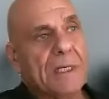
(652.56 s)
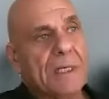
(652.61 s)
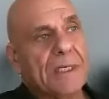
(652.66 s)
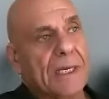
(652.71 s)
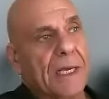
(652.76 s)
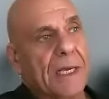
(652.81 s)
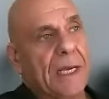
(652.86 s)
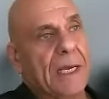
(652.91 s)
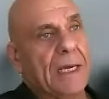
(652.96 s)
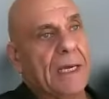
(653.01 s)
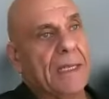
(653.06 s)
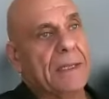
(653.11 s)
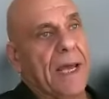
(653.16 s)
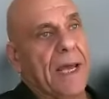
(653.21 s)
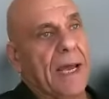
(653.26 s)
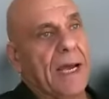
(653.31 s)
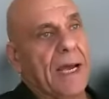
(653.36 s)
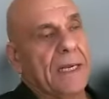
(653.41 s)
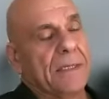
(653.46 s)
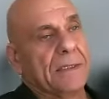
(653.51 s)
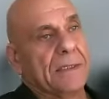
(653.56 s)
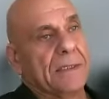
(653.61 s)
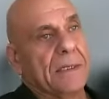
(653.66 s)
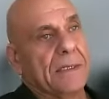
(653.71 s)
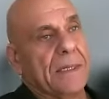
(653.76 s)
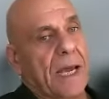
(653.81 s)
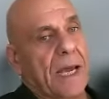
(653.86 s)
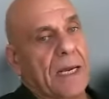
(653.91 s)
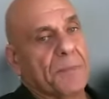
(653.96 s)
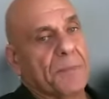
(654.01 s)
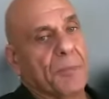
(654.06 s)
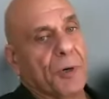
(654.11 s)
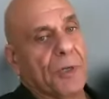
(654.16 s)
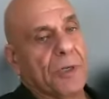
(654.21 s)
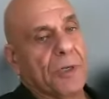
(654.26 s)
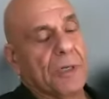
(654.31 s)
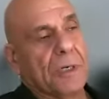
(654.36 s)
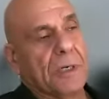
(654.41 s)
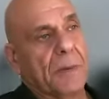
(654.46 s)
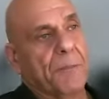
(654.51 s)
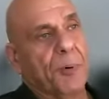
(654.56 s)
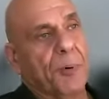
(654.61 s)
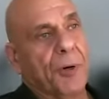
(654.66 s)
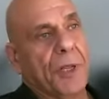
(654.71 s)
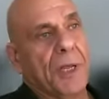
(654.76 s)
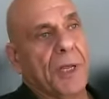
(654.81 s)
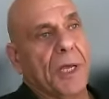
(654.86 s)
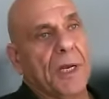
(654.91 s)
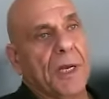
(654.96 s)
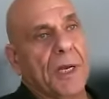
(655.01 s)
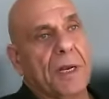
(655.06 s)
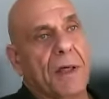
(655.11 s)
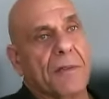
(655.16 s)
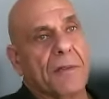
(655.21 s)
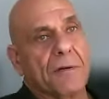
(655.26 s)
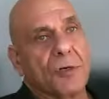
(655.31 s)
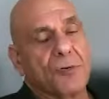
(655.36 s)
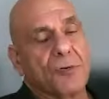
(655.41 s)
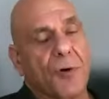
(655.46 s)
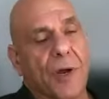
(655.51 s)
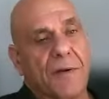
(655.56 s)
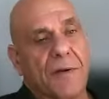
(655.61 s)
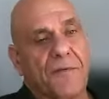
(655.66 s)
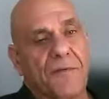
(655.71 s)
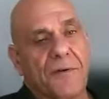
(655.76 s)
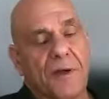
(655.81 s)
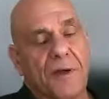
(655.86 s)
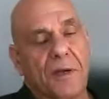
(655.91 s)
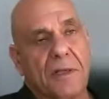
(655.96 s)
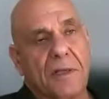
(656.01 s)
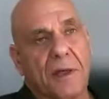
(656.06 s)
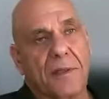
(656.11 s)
say that that putting putting in another drain field